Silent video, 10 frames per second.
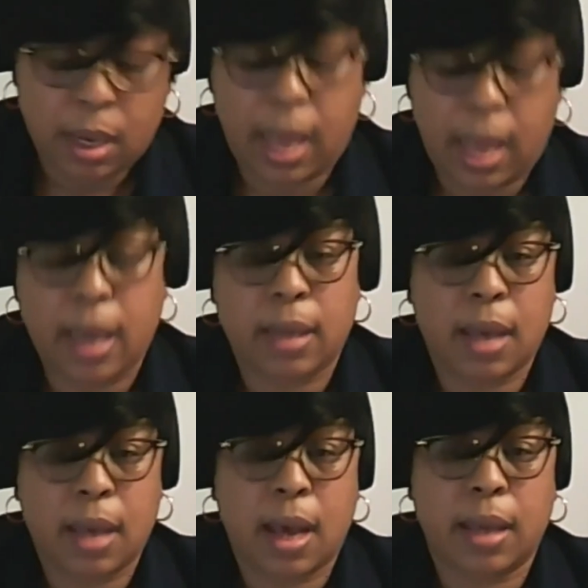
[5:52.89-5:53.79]

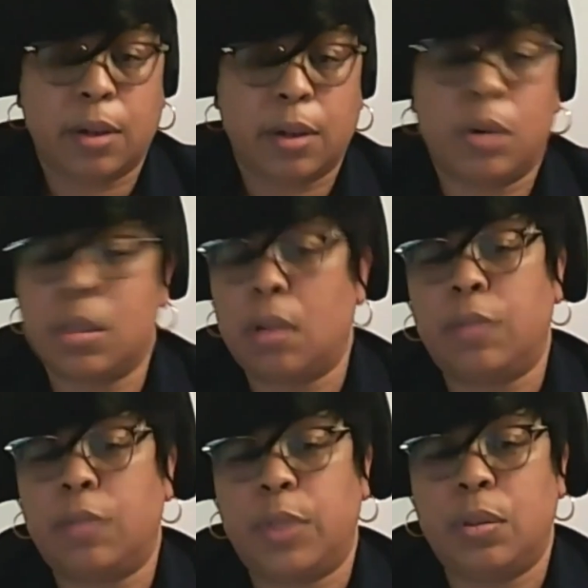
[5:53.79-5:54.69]
And I encourage all
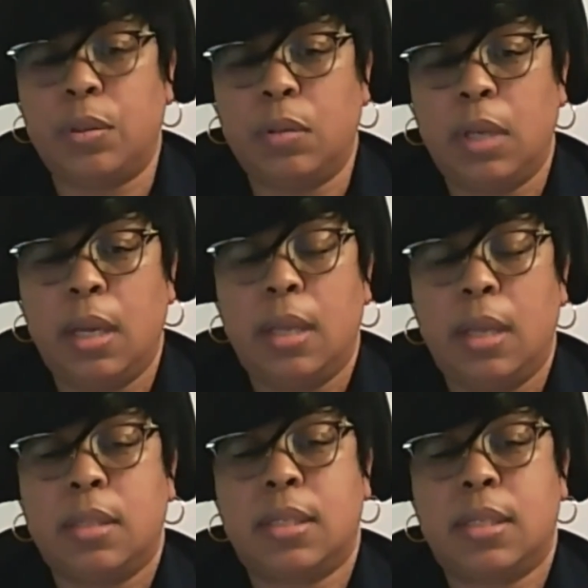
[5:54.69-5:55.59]
of you
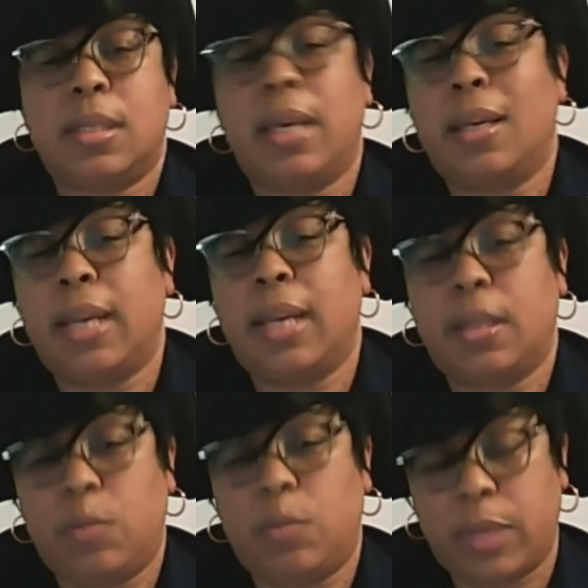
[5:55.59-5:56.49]
to stay
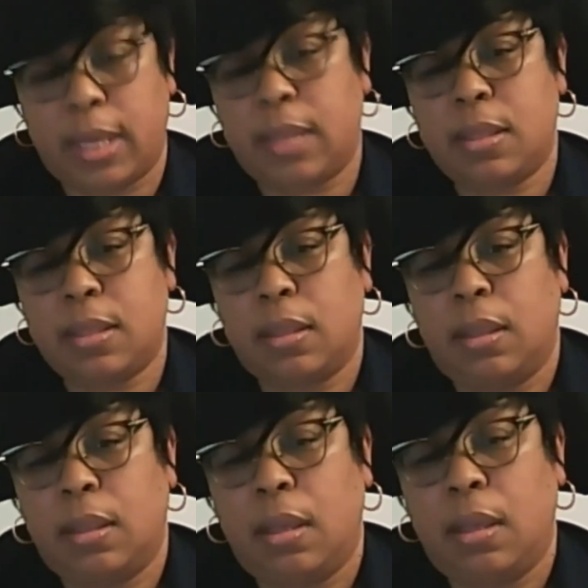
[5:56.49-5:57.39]
connected with us
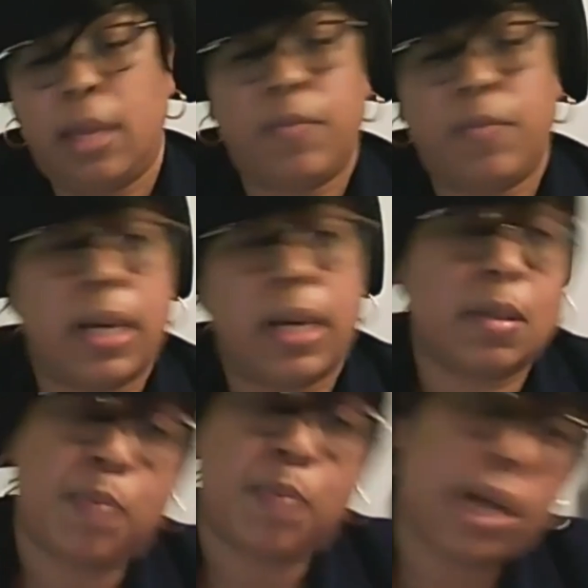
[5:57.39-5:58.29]
invite us
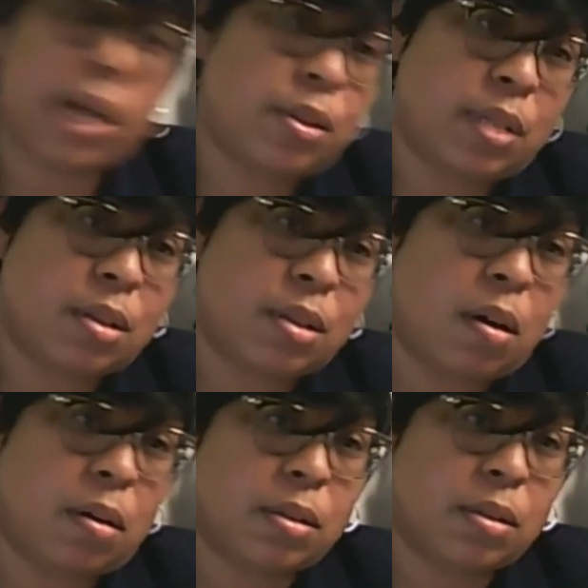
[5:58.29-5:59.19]
back to these
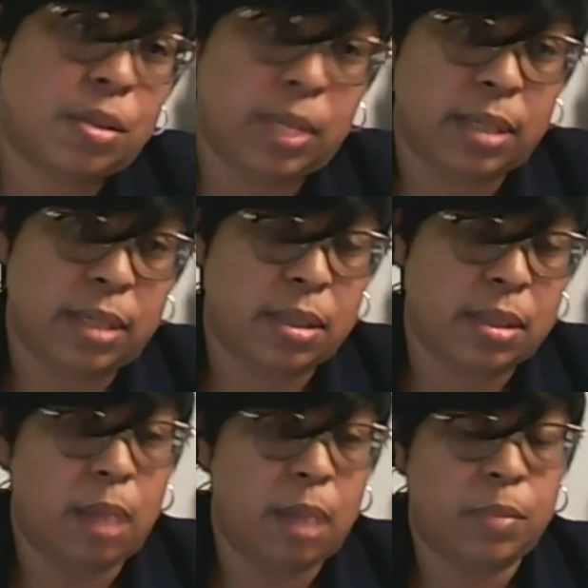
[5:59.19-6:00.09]
calls, to these
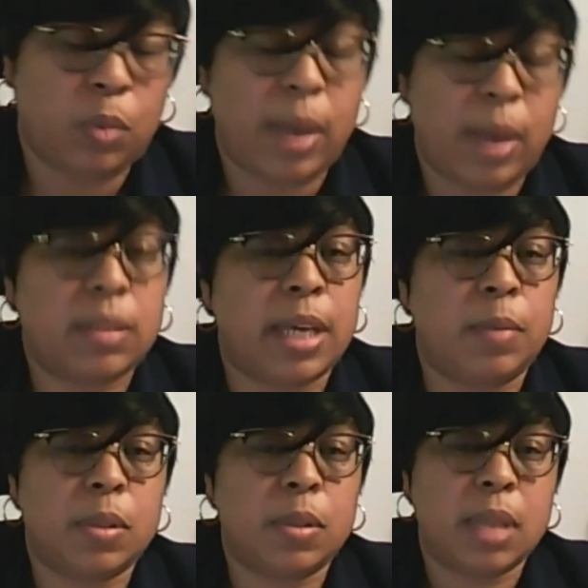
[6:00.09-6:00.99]
um,
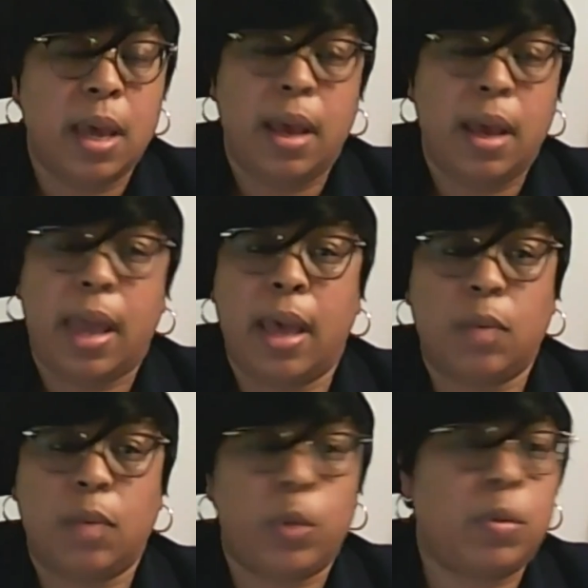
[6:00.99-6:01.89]
roundtables,
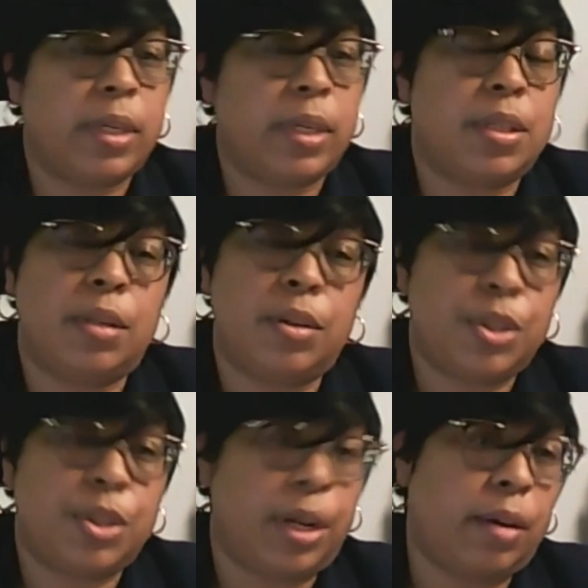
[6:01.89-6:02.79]
and we will continue to share